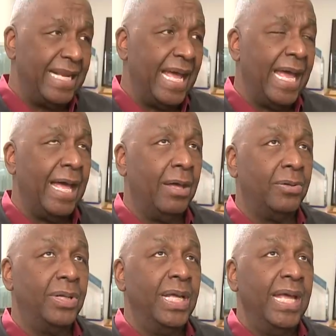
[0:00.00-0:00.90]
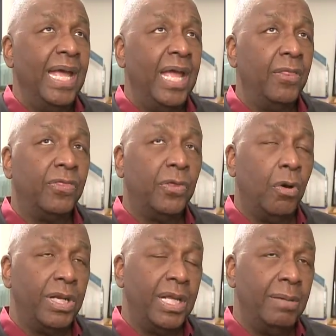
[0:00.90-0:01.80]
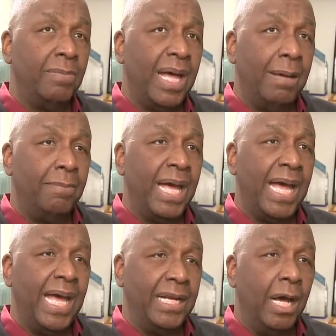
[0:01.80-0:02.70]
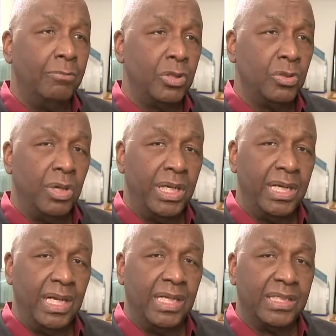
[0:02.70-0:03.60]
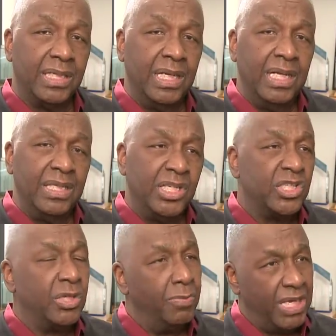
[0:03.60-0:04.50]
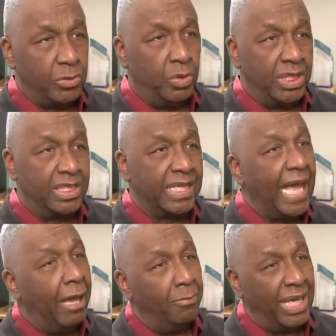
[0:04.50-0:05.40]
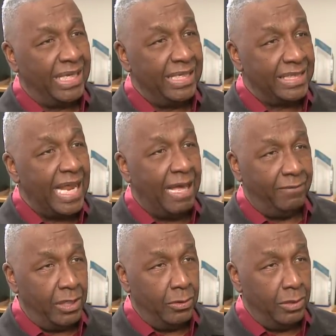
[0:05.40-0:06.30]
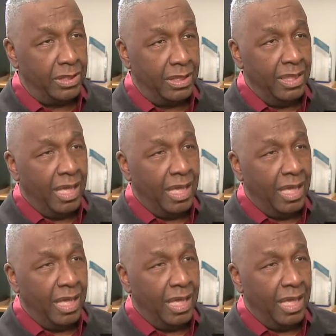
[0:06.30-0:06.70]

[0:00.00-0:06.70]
down and thought in my mind, I'm doing this just to mess with this guy or make his livelihood